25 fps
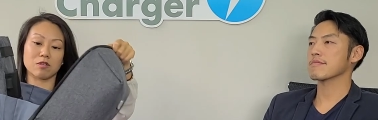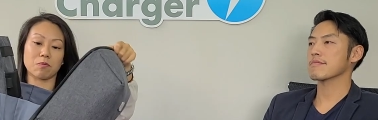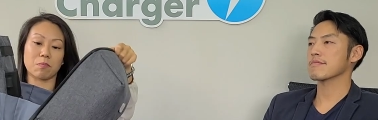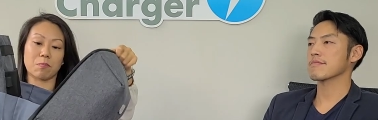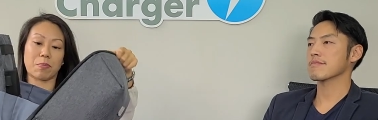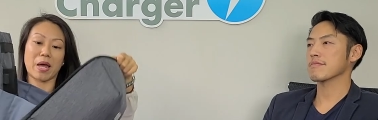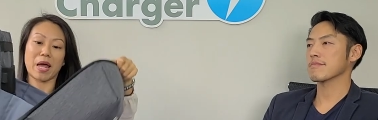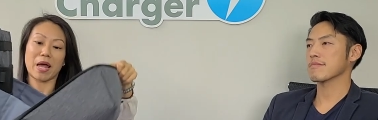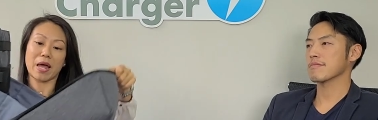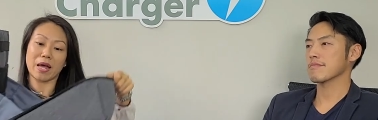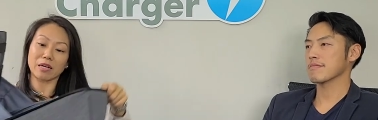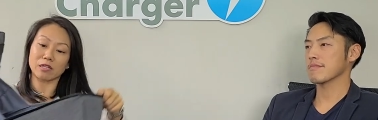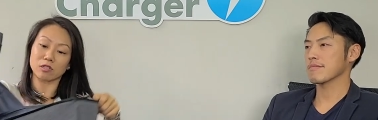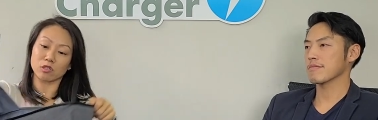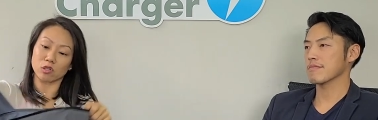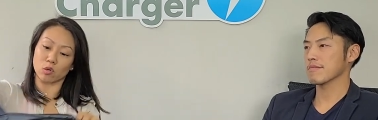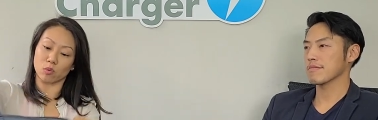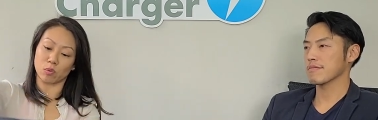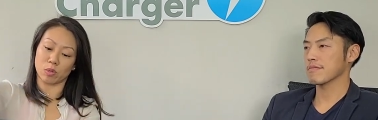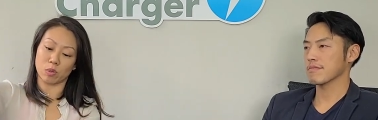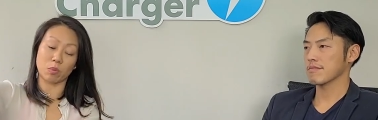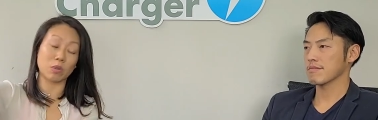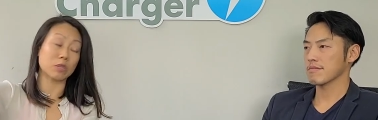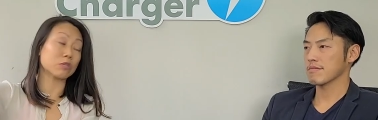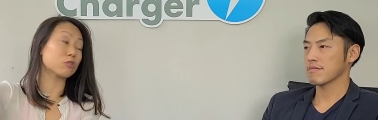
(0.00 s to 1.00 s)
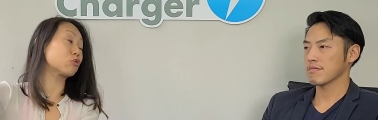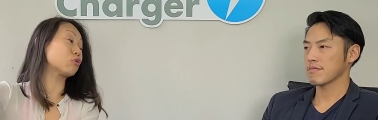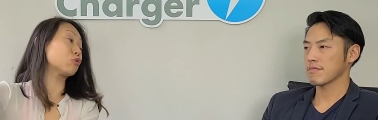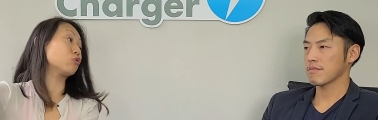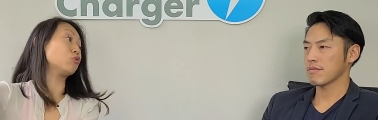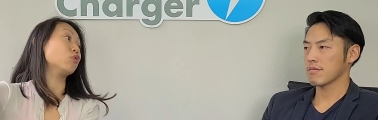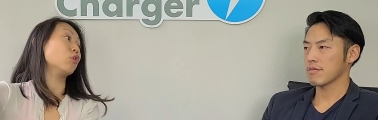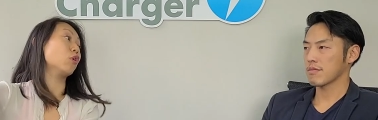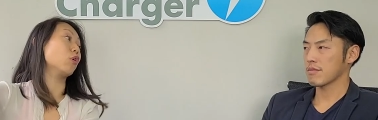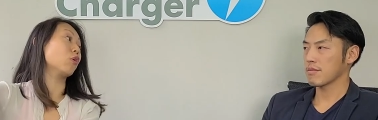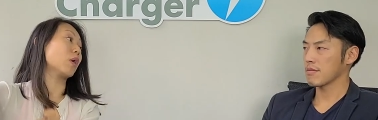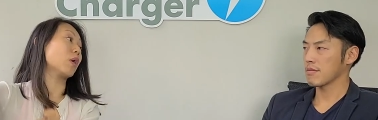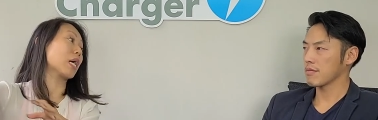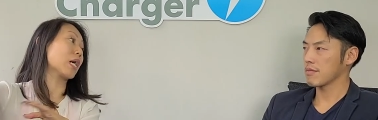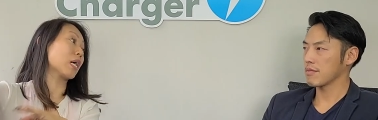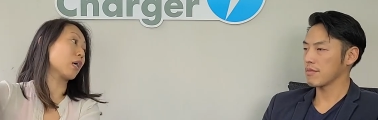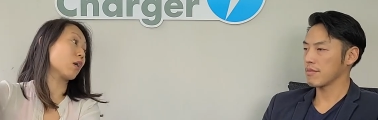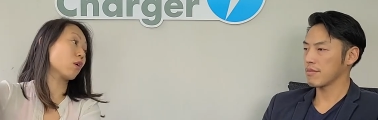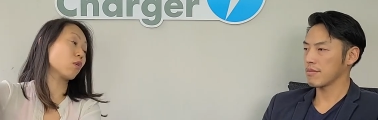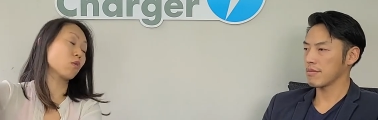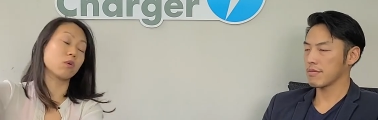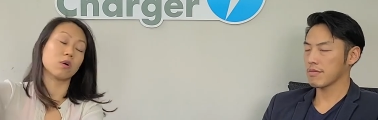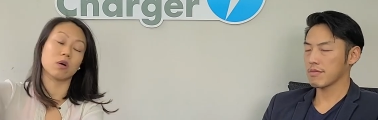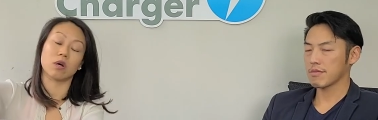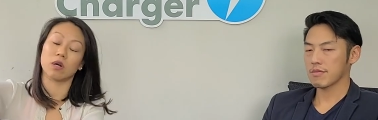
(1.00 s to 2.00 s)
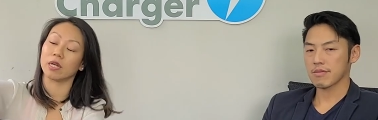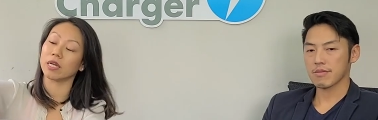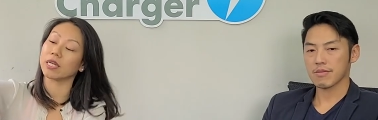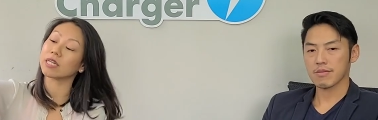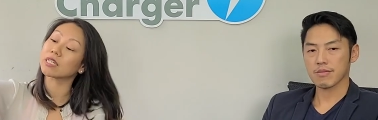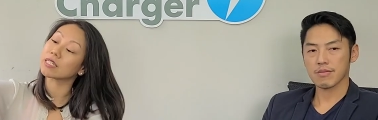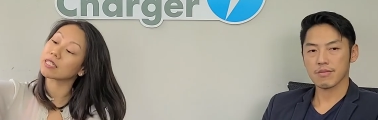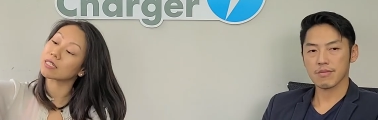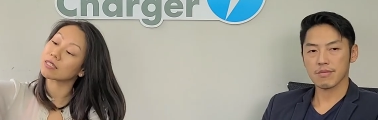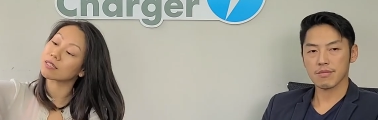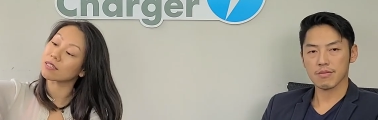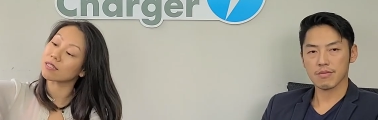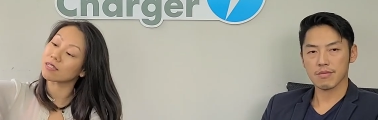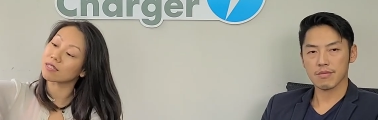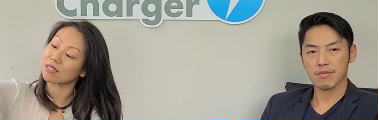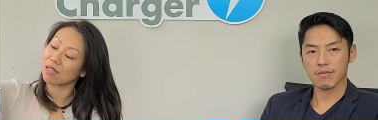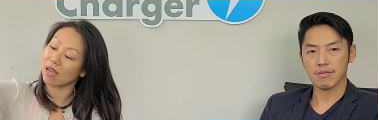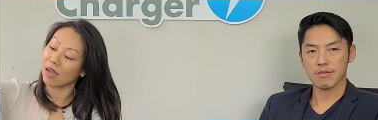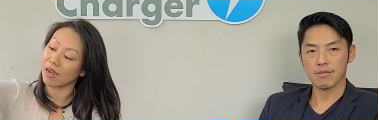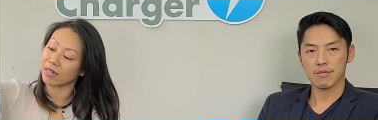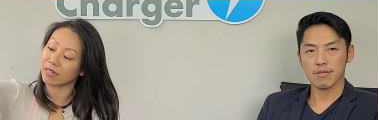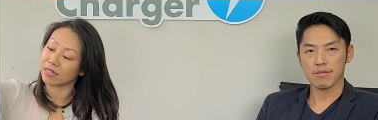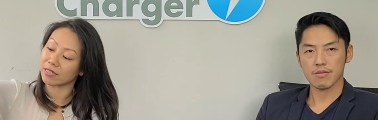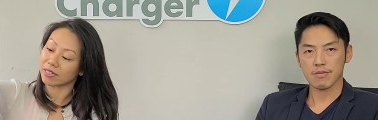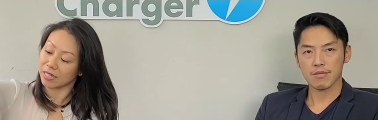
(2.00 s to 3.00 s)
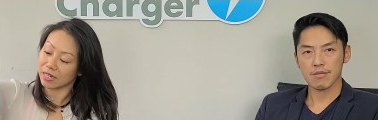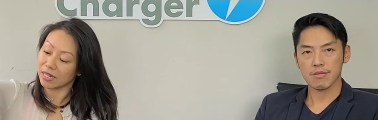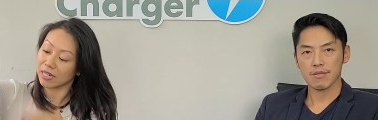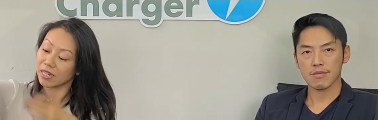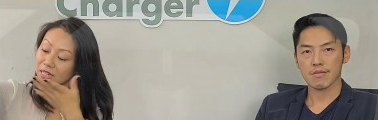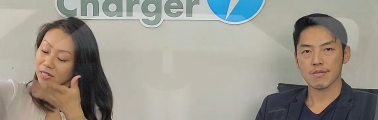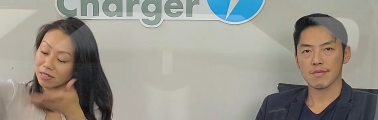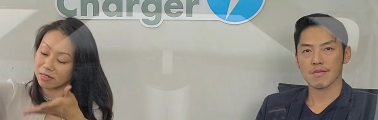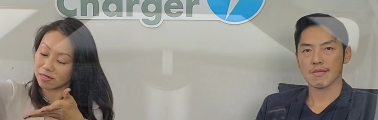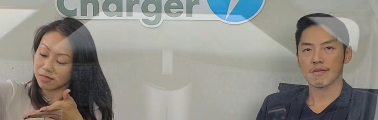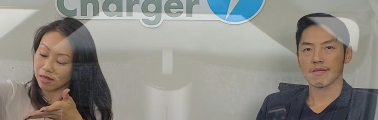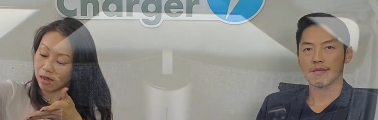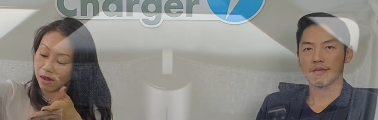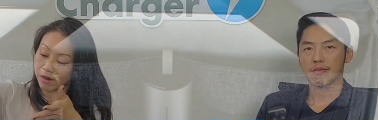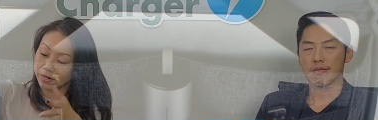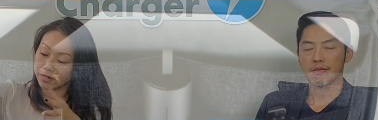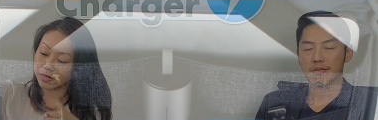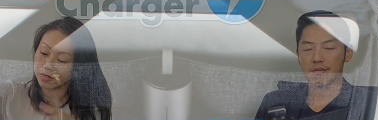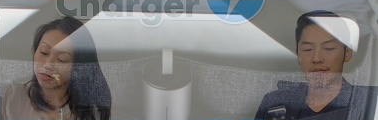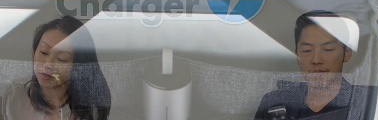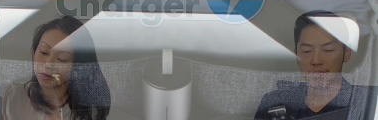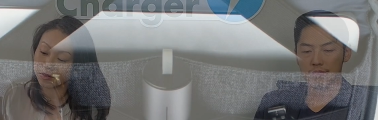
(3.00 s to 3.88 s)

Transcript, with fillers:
Speaker 1: a bag, so we want to know how uh, it is designed inside.